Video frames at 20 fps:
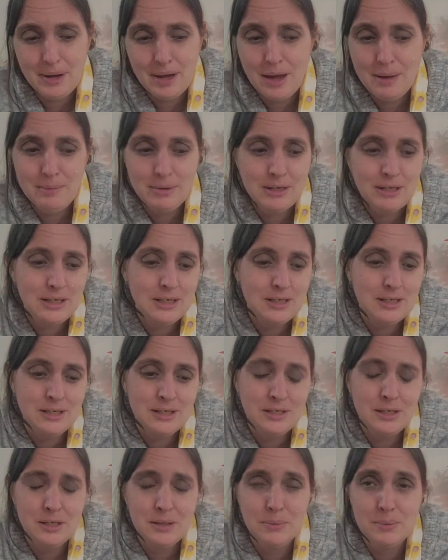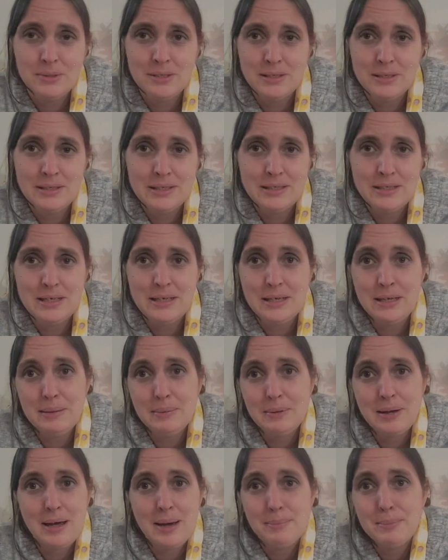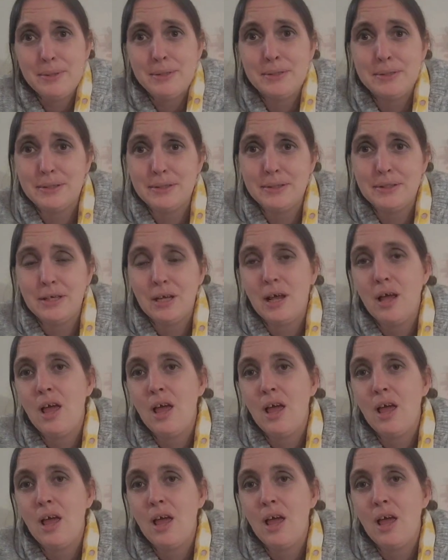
I'm going to continue and see what happens.